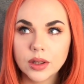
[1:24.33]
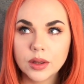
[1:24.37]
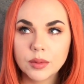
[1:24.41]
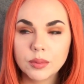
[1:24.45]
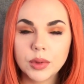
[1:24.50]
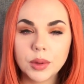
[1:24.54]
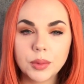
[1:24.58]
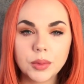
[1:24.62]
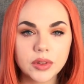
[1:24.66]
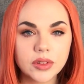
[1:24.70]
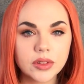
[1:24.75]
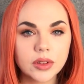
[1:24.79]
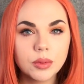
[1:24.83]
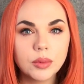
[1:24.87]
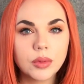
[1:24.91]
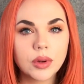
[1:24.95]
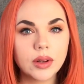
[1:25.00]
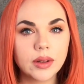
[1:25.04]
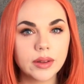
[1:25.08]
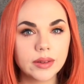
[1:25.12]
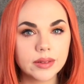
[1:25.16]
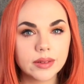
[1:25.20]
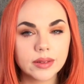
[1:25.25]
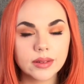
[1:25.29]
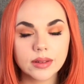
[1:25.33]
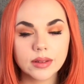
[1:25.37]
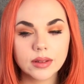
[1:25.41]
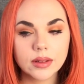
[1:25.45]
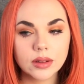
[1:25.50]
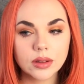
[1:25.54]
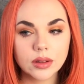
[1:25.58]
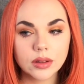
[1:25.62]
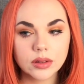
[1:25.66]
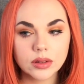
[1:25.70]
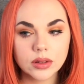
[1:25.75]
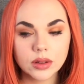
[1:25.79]
Maybe someone is
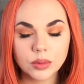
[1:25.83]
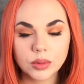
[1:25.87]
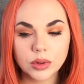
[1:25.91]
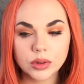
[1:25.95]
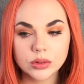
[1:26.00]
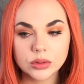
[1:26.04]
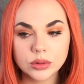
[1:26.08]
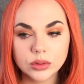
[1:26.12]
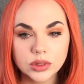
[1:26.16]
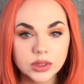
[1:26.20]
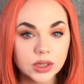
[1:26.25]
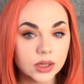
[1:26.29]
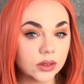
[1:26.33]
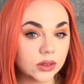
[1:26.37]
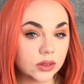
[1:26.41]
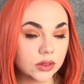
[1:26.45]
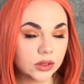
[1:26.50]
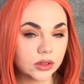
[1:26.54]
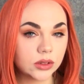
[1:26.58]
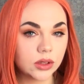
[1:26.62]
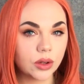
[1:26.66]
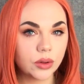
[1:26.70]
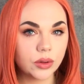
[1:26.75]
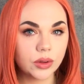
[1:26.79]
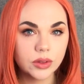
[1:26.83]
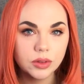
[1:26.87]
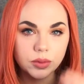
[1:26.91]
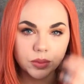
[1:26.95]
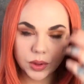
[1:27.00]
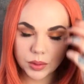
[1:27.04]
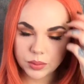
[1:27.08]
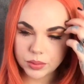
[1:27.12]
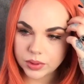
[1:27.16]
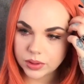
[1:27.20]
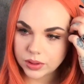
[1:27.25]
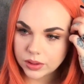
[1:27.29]
uh, someone who tells stories.
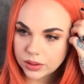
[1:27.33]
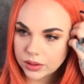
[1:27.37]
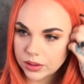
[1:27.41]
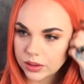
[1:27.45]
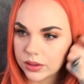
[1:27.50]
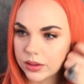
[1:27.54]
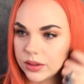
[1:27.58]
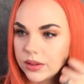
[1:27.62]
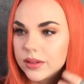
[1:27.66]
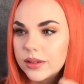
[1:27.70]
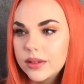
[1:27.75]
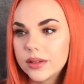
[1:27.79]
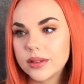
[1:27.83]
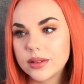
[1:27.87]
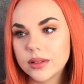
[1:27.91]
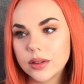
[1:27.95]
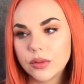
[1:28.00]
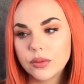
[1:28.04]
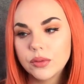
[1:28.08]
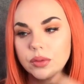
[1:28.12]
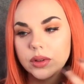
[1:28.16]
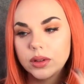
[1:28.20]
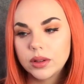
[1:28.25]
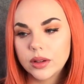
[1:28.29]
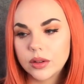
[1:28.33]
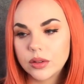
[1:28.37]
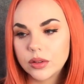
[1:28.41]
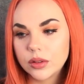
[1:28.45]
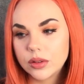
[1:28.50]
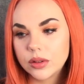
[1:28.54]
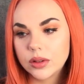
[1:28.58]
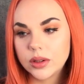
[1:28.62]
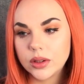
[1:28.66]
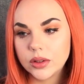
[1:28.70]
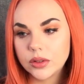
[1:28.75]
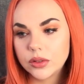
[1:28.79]
Maybe this is something that you
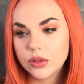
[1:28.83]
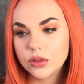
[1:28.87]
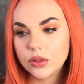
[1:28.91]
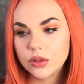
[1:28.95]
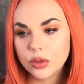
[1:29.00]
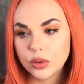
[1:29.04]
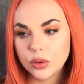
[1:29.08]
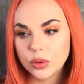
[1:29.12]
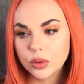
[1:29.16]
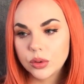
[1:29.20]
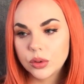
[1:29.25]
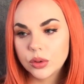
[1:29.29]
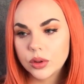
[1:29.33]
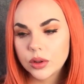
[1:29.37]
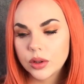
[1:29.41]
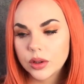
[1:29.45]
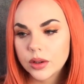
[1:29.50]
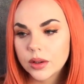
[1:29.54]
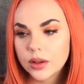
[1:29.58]
need to do.